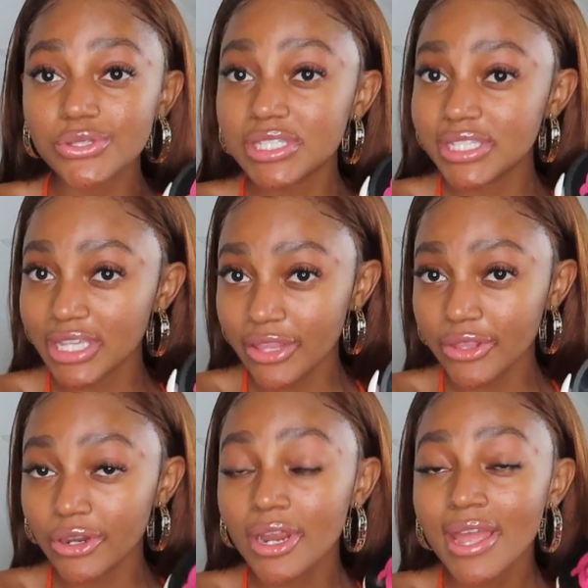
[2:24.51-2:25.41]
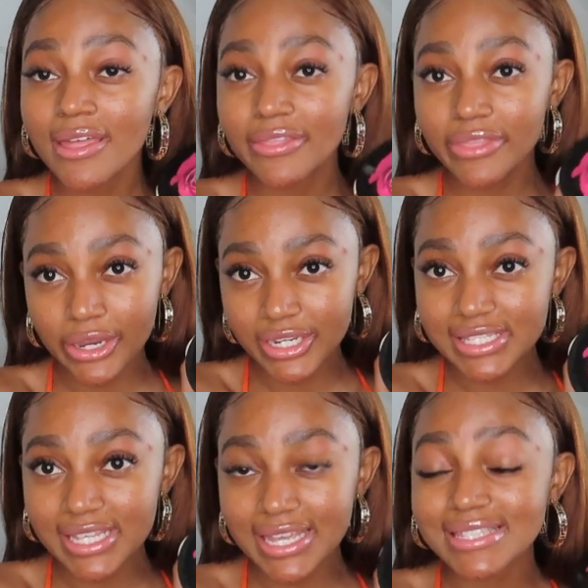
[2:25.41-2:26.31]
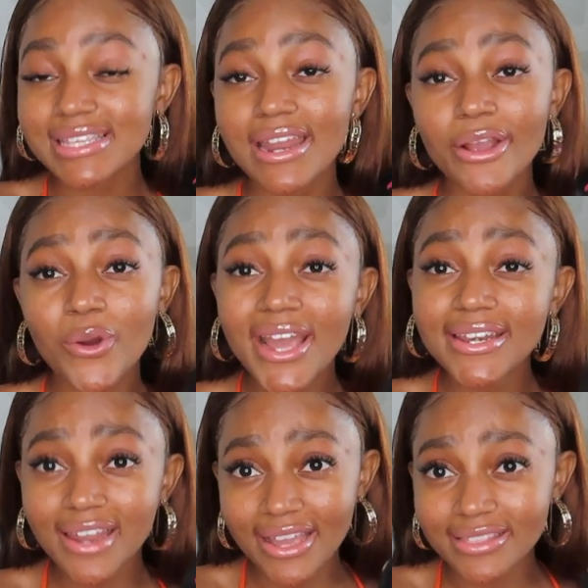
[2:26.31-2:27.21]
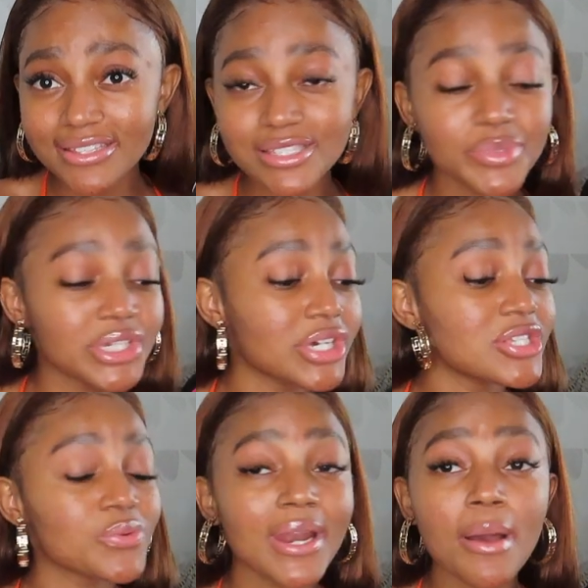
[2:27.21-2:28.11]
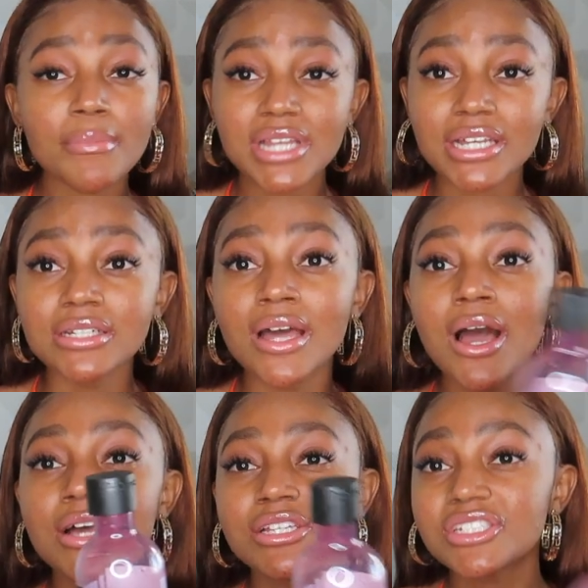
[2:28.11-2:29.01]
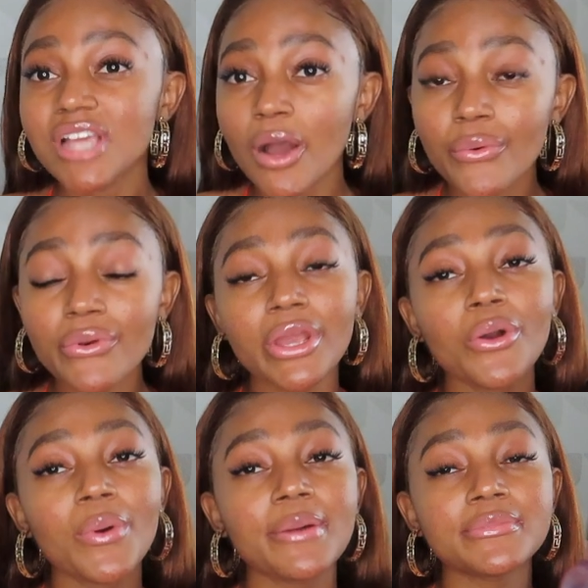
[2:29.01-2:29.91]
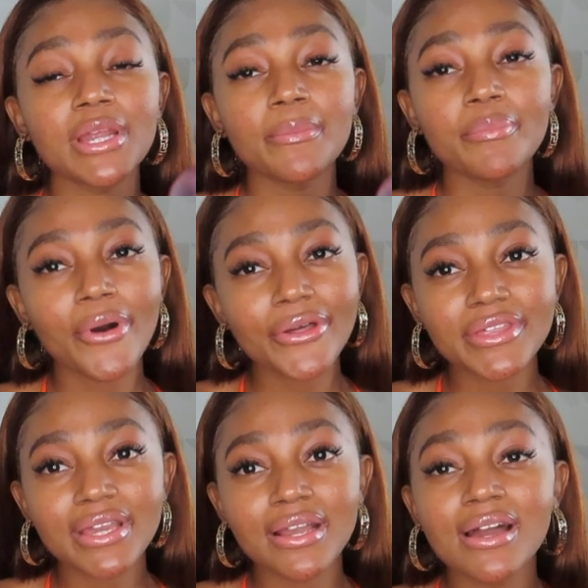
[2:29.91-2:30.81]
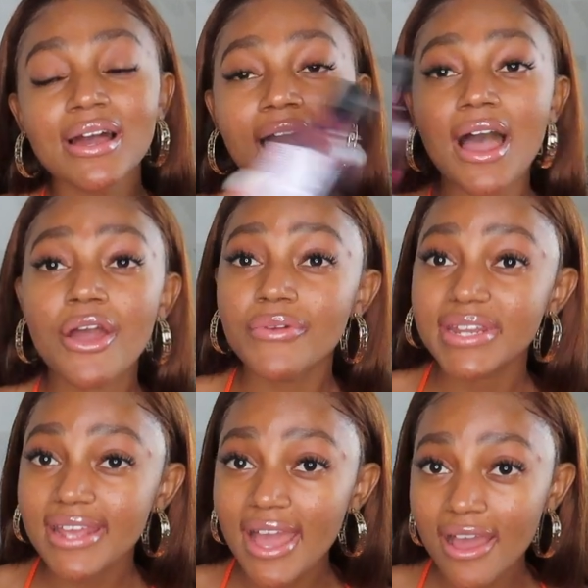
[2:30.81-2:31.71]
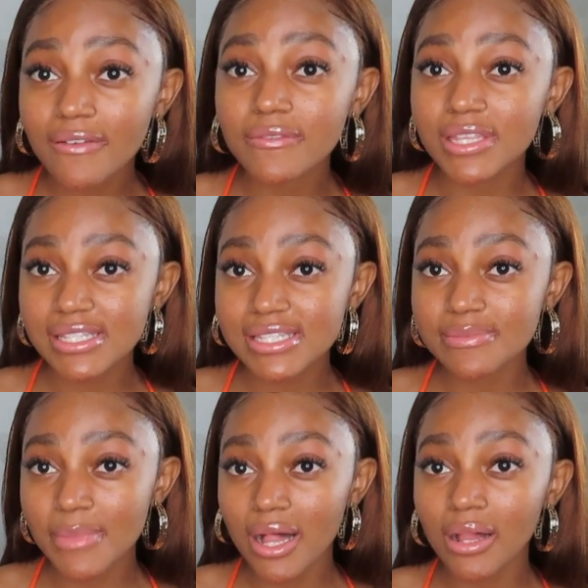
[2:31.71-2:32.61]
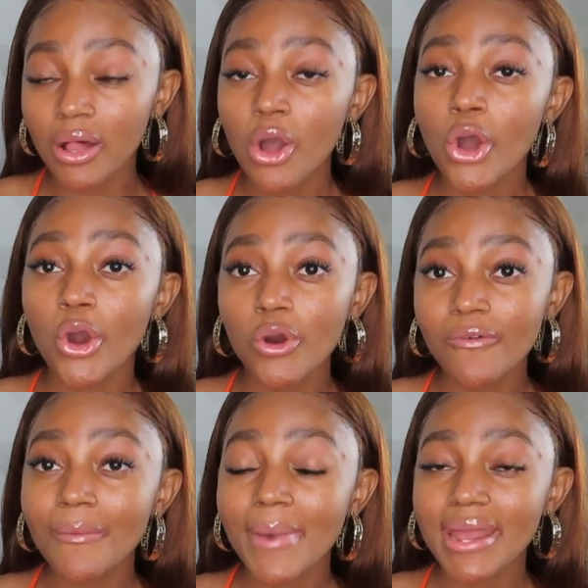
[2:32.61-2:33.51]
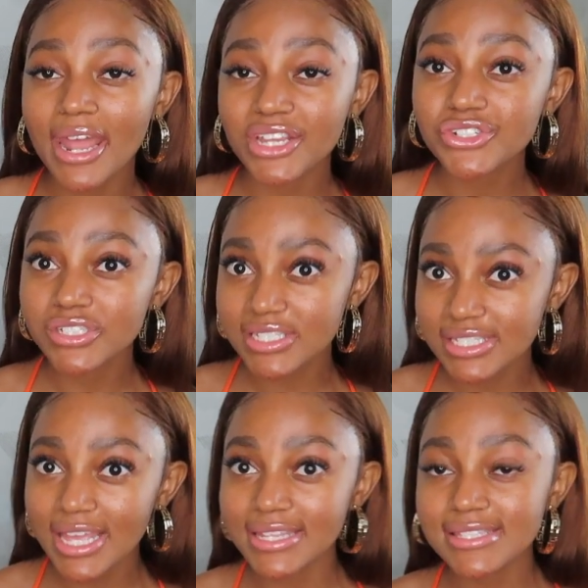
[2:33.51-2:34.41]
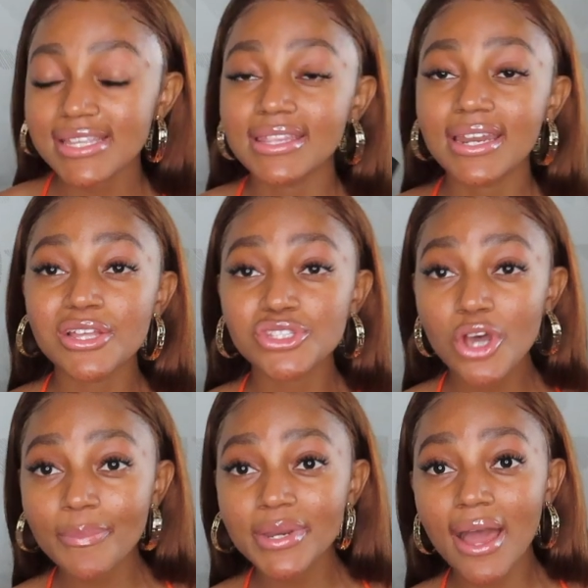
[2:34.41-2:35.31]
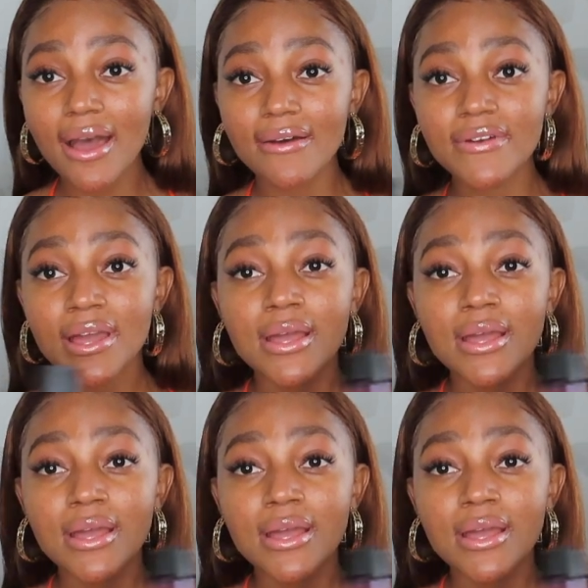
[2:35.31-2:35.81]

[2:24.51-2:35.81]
So together they are sets, and I quite like this because when I'm done showering, when I'm done bathing, I already have this smell over my natural scent, and then I top it off